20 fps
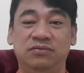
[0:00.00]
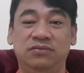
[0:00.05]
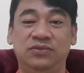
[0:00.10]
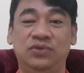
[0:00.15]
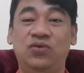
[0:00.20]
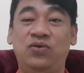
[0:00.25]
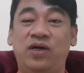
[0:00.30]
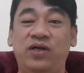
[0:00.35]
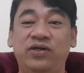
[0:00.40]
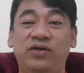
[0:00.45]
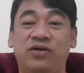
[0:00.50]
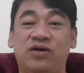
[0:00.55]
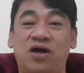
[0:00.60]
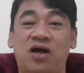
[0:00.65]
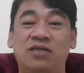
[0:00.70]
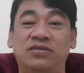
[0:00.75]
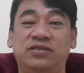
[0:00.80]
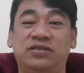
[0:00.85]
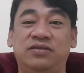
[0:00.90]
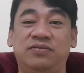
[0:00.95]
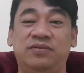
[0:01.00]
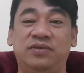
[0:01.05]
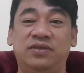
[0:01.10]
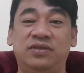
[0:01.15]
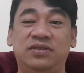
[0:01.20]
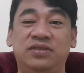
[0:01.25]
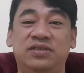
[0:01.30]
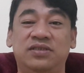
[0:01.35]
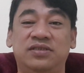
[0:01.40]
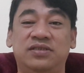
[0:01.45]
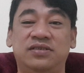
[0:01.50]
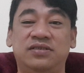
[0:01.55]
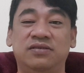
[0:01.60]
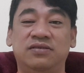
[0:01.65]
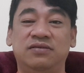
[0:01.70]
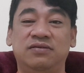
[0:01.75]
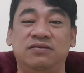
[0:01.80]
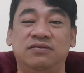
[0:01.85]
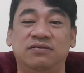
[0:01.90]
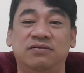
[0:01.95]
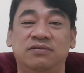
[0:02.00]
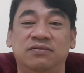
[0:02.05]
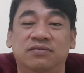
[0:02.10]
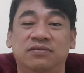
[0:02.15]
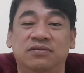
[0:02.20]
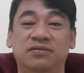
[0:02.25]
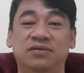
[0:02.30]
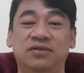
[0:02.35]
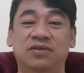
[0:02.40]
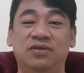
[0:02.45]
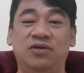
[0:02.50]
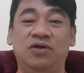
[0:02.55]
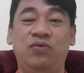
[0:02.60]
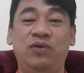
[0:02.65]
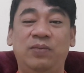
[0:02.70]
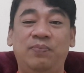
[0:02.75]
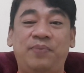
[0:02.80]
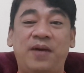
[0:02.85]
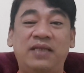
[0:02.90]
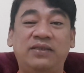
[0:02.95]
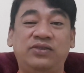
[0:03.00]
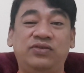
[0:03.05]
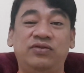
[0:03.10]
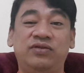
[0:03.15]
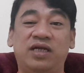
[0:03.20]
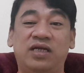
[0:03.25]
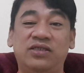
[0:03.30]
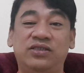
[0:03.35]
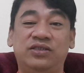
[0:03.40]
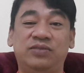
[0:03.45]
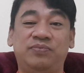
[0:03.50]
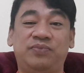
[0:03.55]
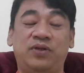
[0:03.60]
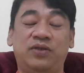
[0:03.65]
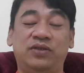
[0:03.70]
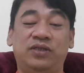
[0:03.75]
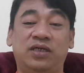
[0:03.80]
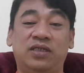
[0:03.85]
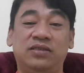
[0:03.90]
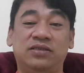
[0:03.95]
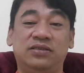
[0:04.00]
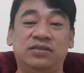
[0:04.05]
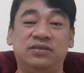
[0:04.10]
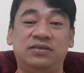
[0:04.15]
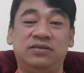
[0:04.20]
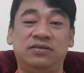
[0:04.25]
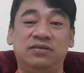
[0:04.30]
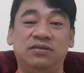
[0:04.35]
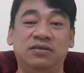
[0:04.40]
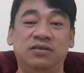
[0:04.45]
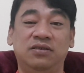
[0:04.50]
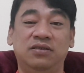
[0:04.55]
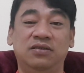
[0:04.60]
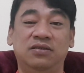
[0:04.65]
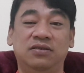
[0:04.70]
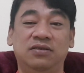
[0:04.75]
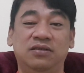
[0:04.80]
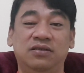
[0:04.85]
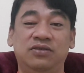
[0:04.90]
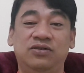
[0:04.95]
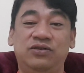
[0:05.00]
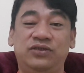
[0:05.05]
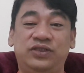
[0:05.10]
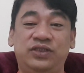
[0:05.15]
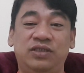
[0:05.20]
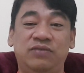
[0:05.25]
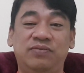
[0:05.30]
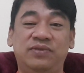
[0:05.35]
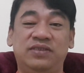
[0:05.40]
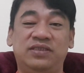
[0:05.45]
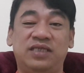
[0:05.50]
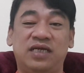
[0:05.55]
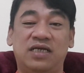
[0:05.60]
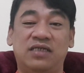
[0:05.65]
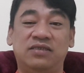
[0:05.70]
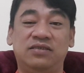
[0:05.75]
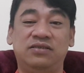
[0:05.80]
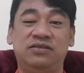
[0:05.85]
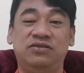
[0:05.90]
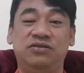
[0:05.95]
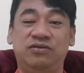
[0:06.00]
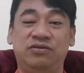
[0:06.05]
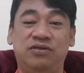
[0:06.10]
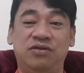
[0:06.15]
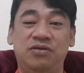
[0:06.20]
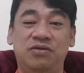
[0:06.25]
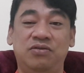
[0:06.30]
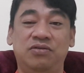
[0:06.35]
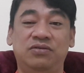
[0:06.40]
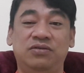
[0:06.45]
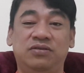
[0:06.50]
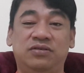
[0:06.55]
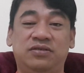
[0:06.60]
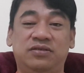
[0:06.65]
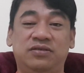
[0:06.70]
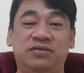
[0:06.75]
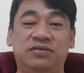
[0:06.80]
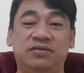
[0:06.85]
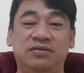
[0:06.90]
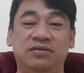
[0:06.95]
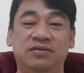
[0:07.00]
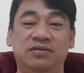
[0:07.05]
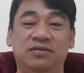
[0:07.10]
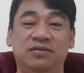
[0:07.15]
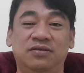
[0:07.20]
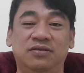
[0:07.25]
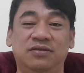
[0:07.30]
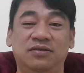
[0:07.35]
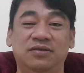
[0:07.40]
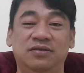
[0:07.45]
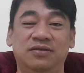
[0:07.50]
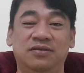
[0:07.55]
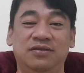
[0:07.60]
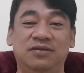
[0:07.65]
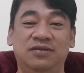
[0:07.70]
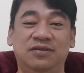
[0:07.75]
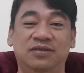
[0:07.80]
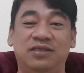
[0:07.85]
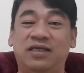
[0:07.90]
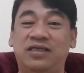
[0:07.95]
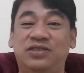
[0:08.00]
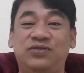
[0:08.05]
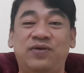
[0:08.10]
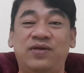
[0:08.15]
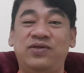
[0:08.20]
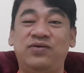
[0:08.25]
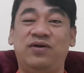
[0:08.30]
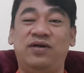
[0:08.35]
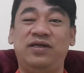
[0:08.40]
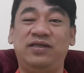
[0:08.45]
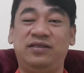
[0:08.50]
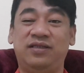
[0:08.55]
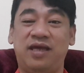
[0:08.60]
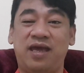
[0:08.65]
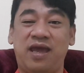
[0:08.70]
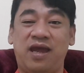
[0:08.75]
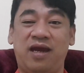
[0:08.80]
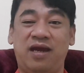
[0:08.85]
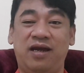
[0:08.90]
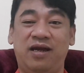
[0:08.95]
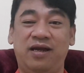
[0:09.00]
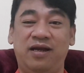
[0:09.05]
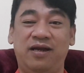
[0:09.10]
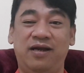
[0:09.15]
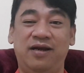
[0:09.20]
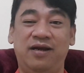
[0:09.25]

Who are your customers? Who will patronize your products, your services, your goods? That is why you are there.